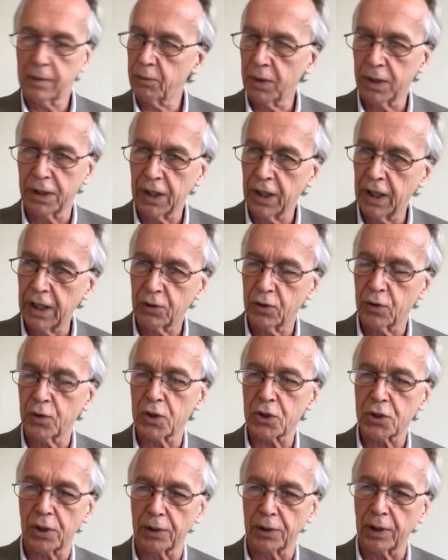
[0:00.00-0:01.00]
going to get to
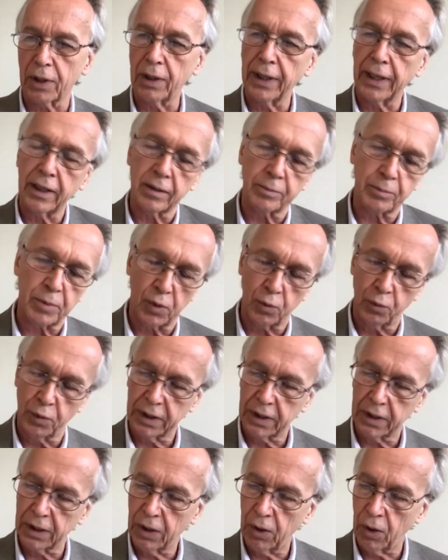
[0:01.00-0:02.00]
this a little later, but we
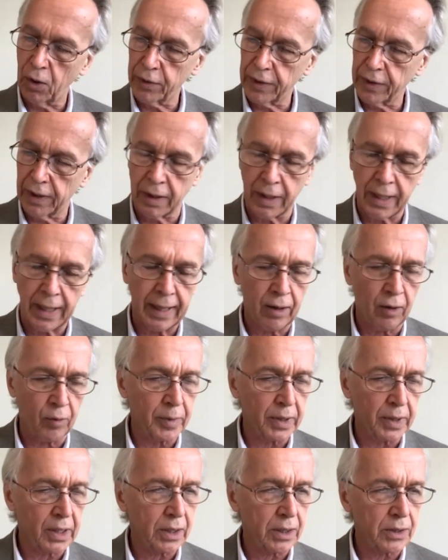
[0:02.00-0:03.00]
could go there now,
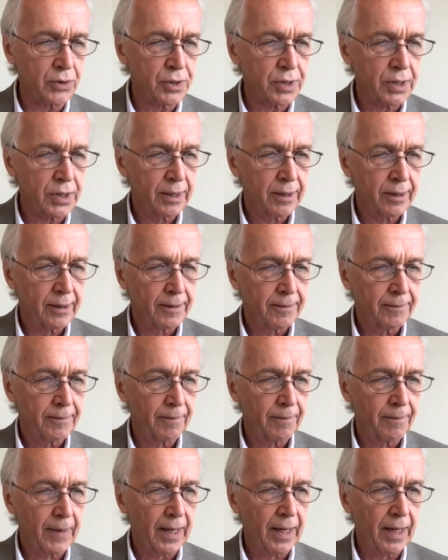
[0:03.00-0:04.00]
because
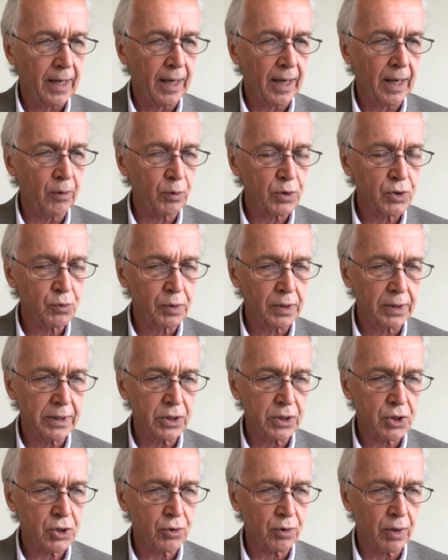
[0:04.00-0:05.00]
I was really
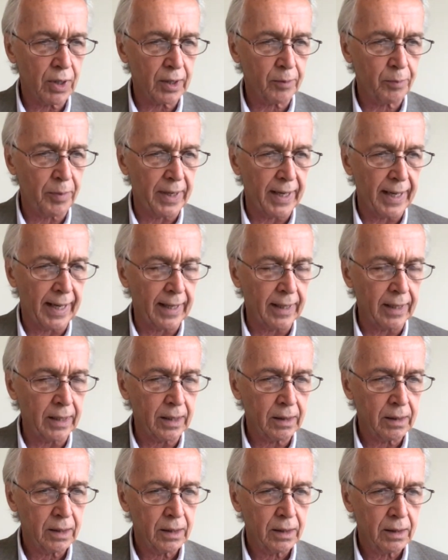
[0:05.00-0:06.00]
struck
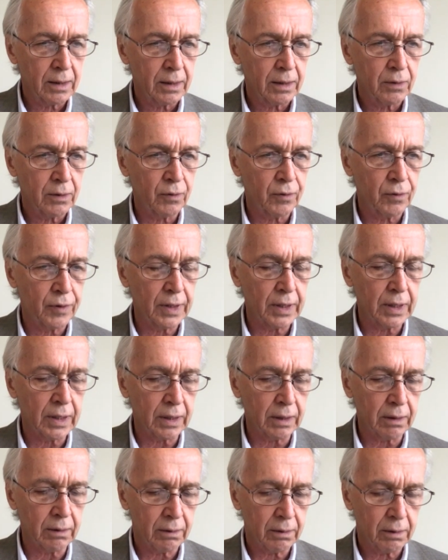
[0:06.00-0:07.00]
by
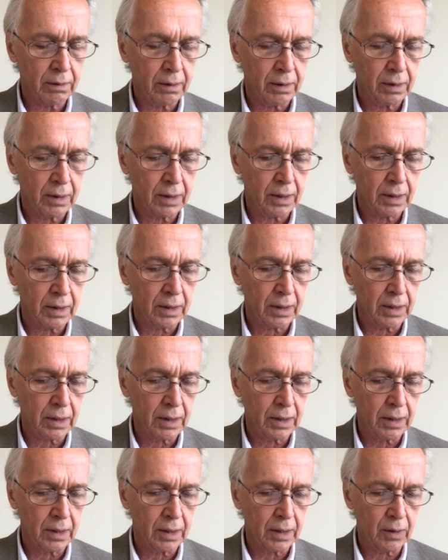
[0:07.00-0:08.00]
the
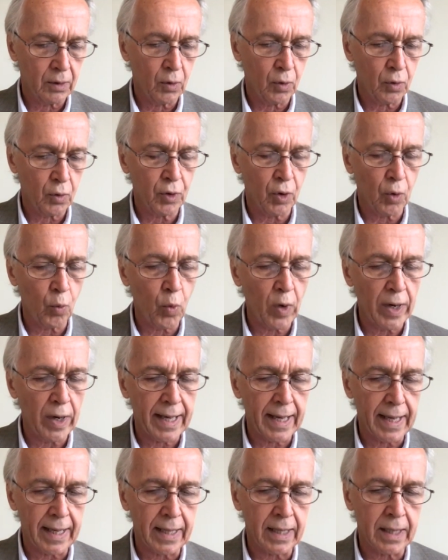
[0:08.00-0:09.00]

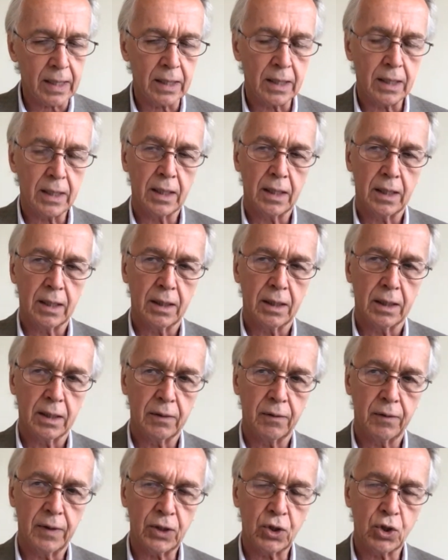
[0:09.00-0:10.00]
way
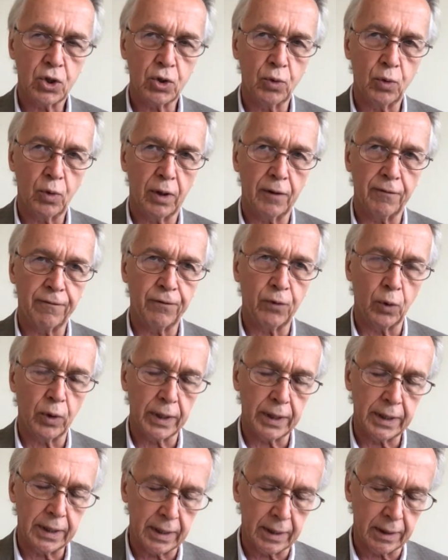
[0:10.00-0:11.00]
that you
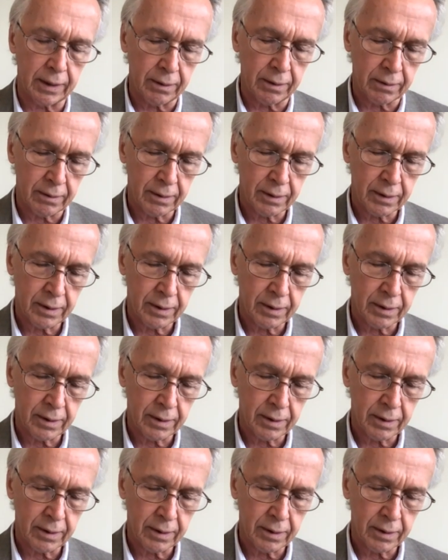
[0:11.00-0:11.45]
avoided